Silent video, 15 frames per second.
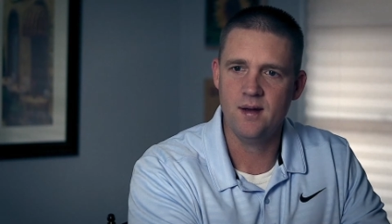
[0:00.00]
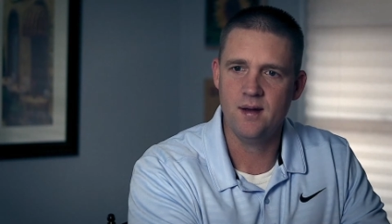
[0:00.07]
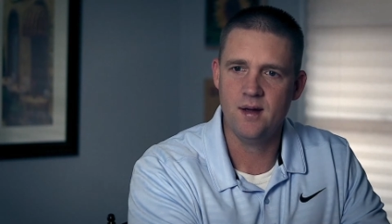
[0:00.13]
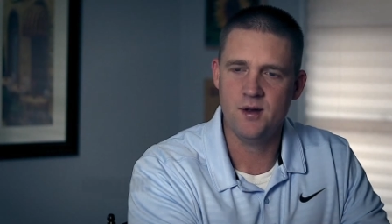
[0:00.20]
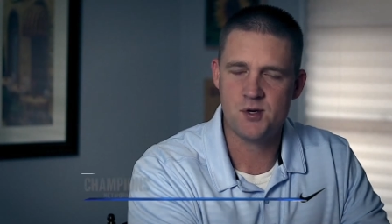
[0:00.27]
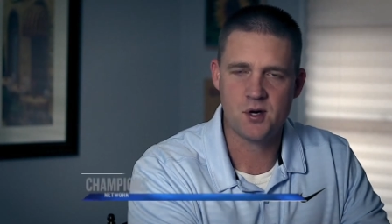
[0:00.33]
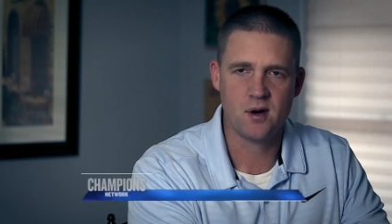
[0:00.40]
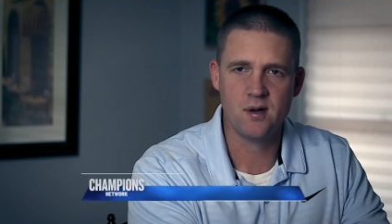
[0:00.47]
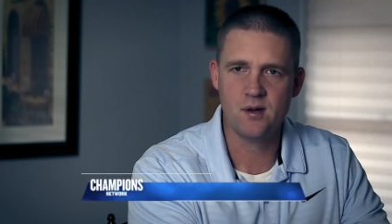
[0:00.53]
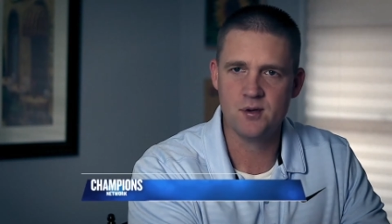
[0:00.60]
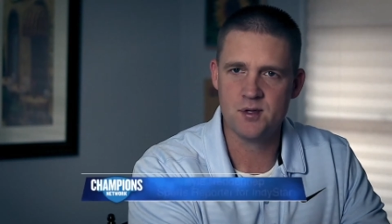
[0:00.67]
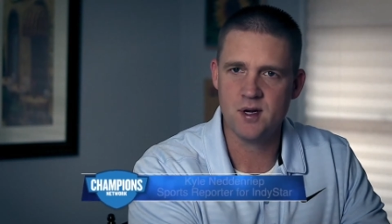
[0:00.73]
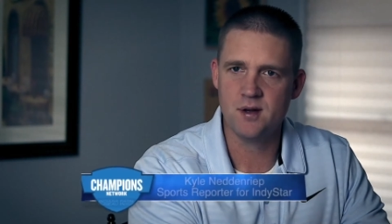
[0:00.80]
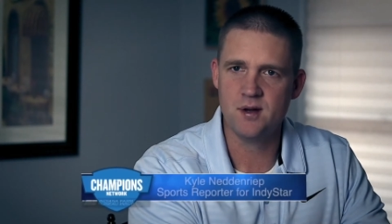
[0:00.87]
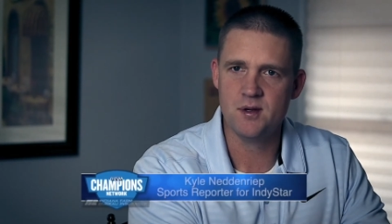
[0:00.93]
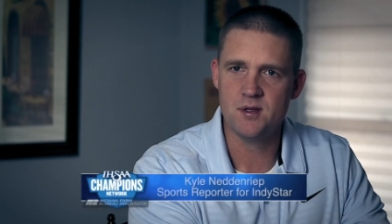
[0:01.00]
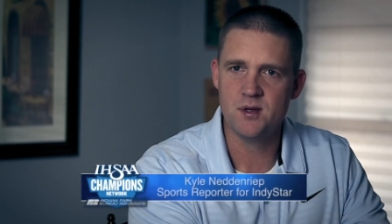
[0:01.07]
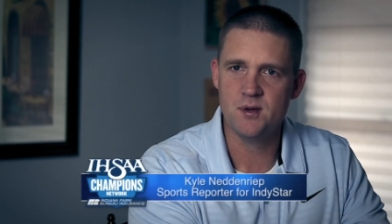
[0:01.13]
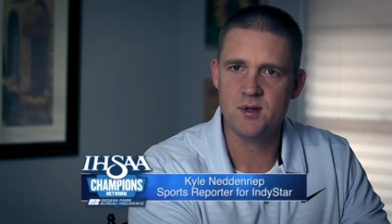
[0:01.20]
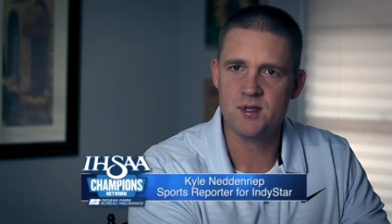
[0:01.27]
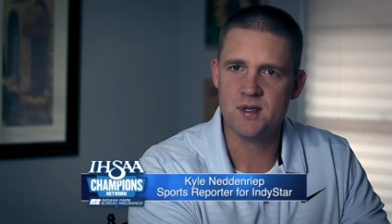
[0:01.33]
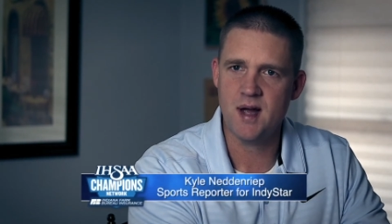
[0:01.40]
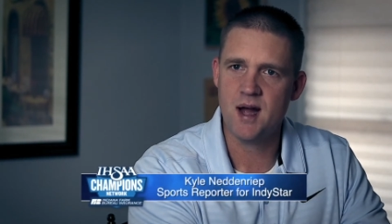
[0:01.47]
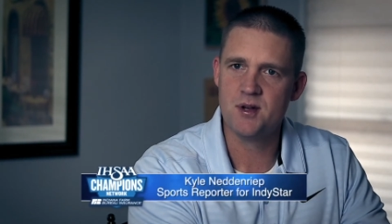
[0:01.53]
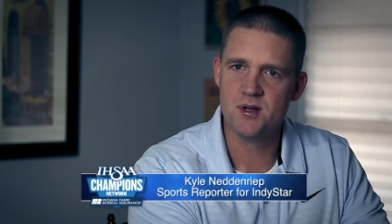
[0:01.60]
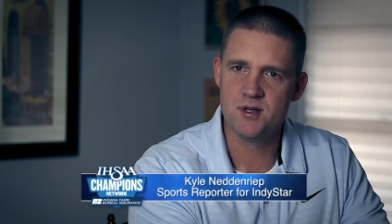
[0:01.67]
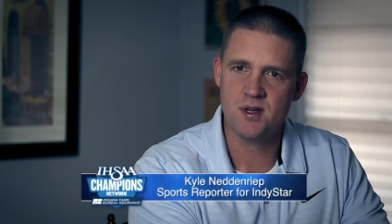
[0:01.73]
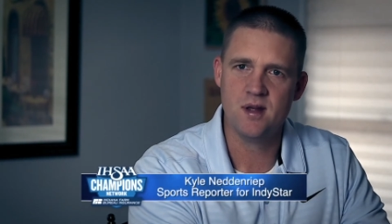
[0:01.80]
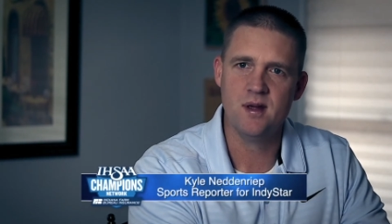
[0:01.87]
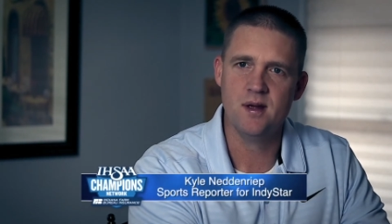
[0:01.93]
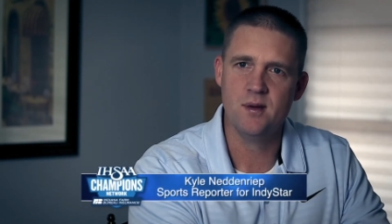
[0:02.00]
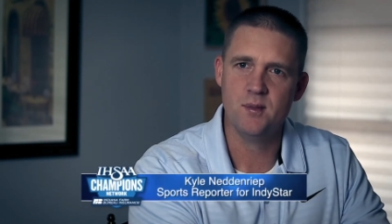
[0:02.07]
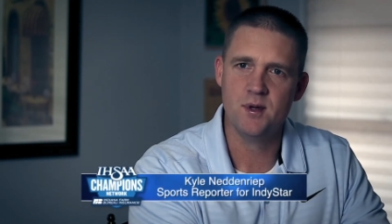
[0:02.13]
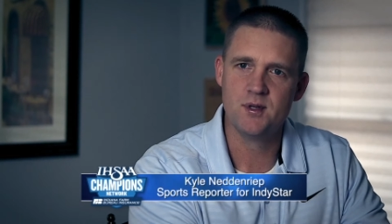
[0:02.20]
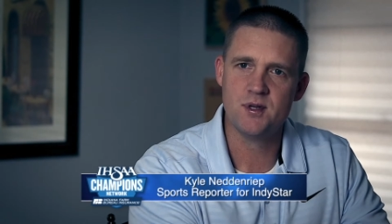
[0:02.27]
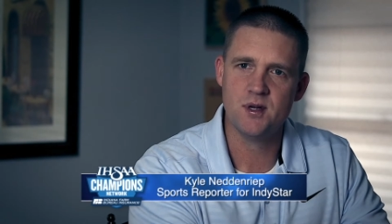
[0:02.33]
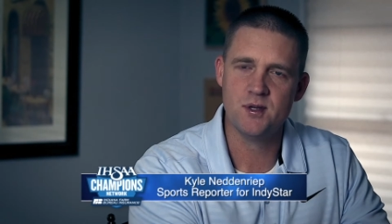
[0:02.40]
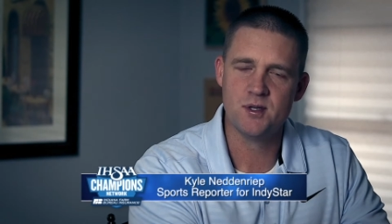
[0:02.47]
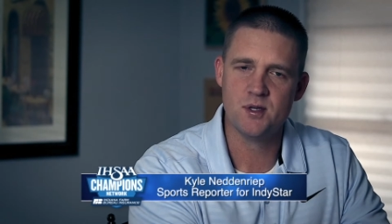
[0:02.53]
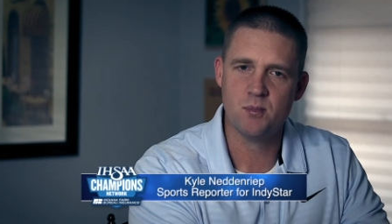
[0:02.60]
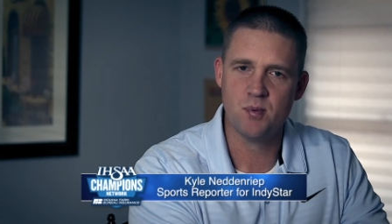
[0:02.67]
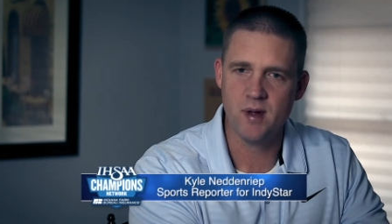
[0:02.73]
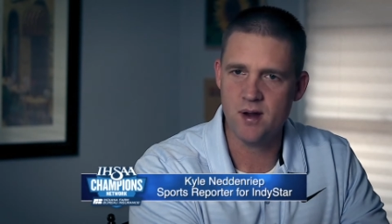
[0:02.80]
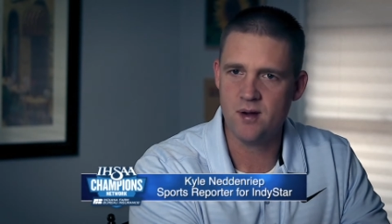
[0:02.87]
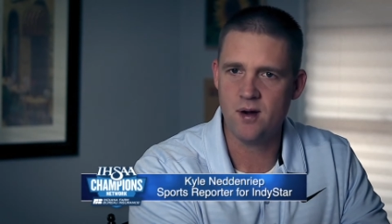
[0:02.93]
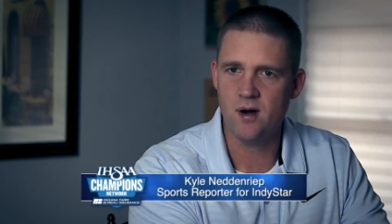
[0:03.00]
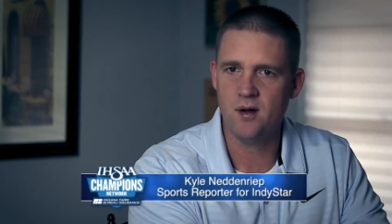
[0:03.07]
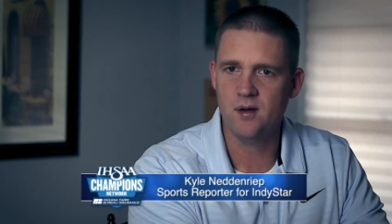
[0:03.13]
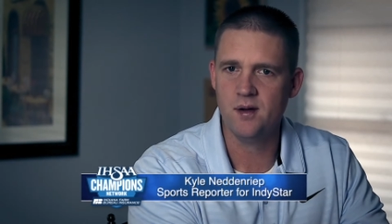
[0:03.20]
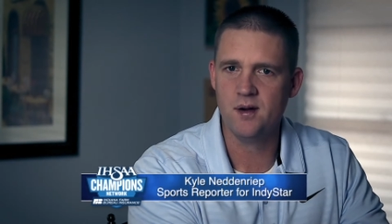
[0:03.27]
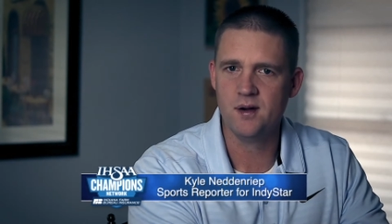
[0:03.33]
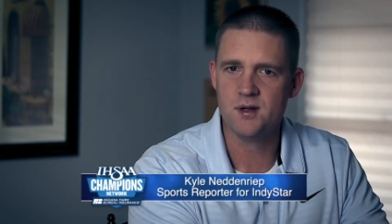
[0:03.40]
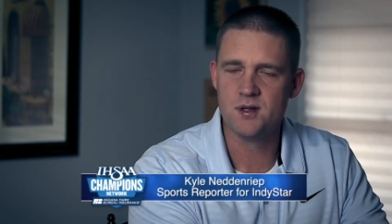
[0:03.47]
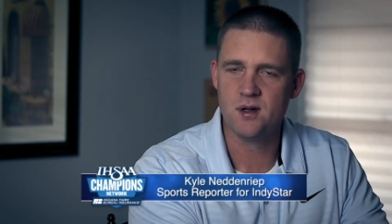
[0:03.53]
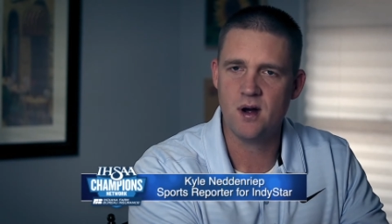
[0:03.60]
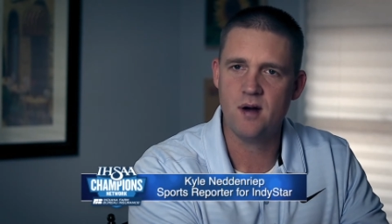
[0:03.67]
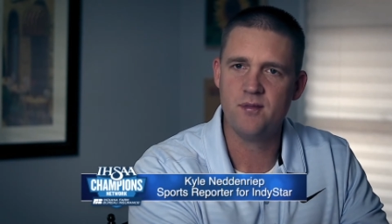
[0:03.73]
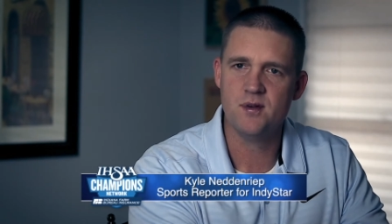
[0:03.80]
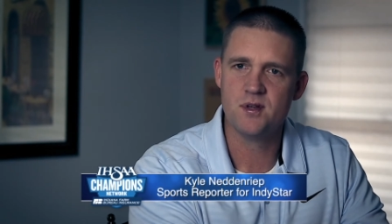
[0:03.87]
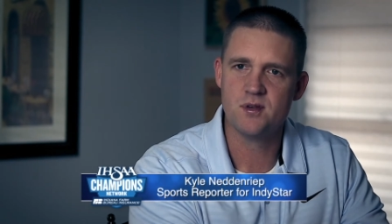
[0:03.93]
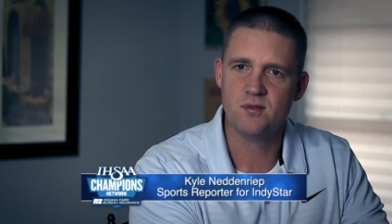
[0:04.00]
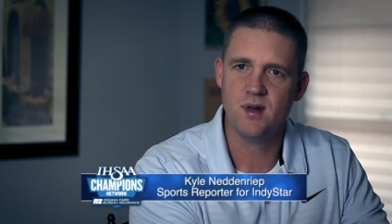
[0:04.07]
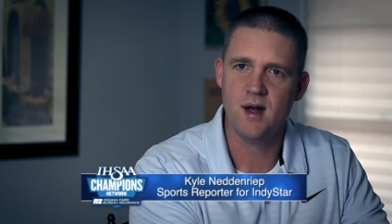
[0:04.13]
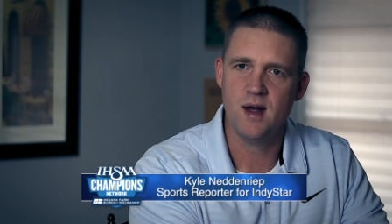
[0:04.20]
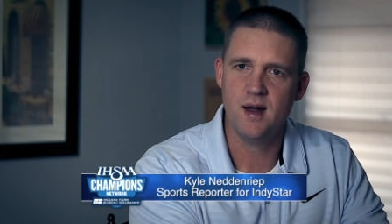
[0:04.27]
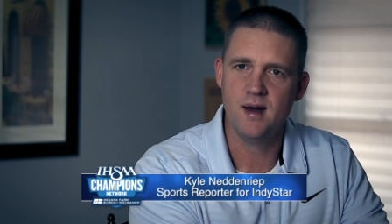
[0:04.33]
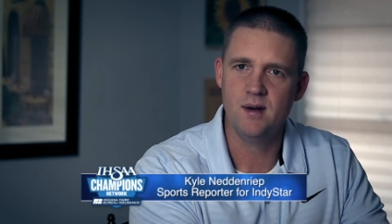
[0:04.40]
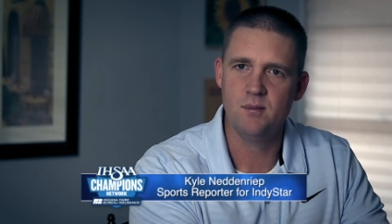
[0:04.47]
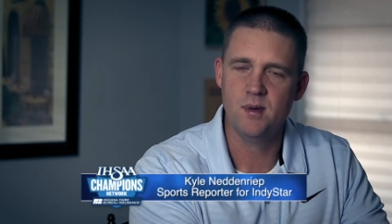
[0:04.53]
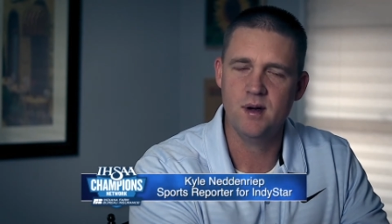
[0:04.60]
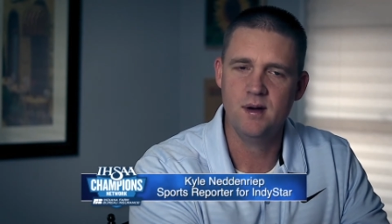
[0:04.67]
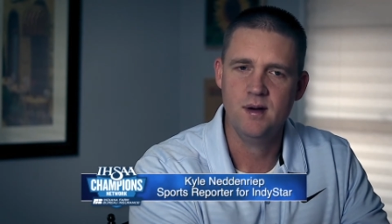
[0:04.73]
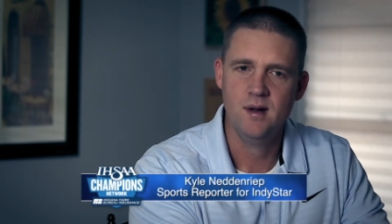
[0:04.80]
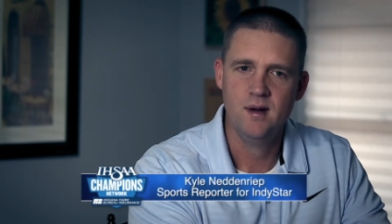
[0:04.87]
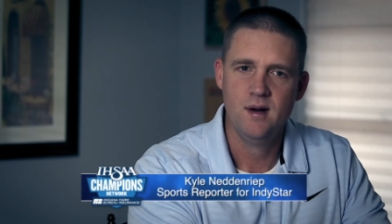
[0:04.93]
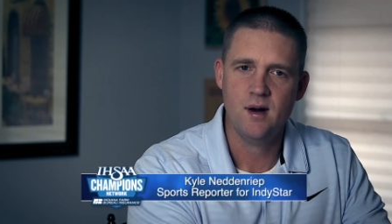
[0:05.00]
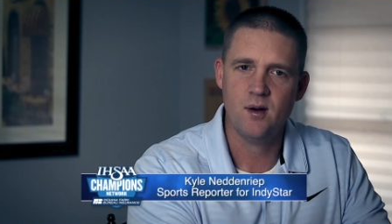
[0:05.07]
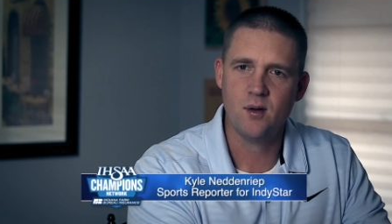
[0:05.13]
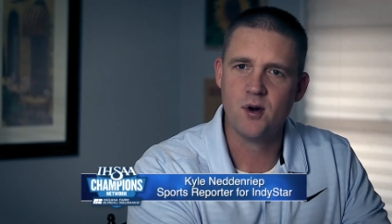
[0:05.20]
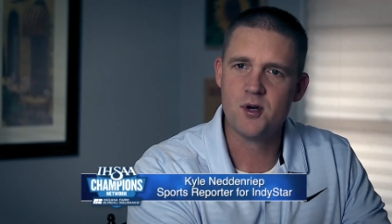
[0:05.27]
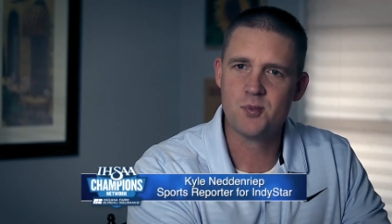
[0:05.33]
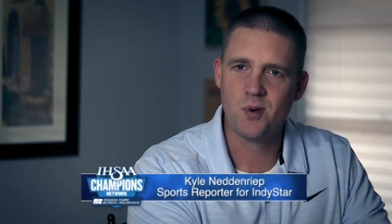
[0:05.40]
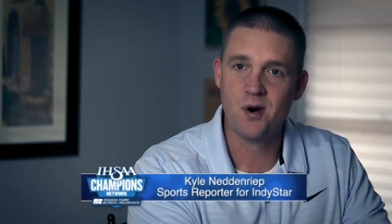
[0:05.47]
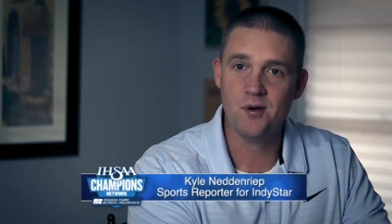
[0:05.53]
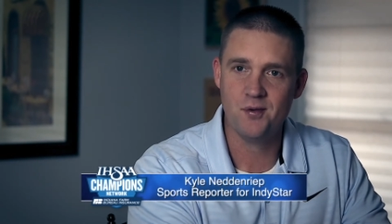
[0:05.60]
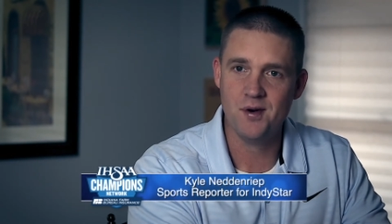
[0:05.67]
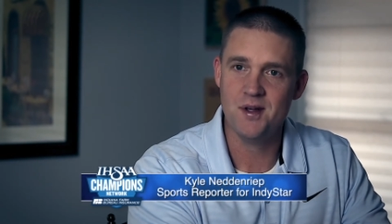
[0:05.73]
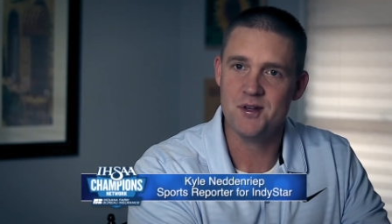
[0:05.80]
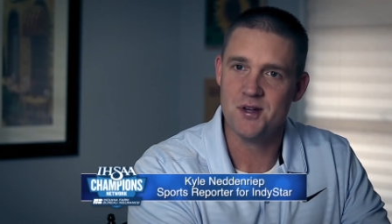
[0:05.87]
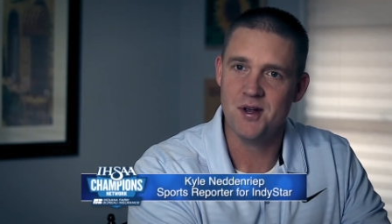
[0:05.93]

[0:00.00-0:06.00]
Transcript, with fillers: And Charlie will tell you too, it's not just him, it's it's the play calling, it's the offensive line, but a large part of it is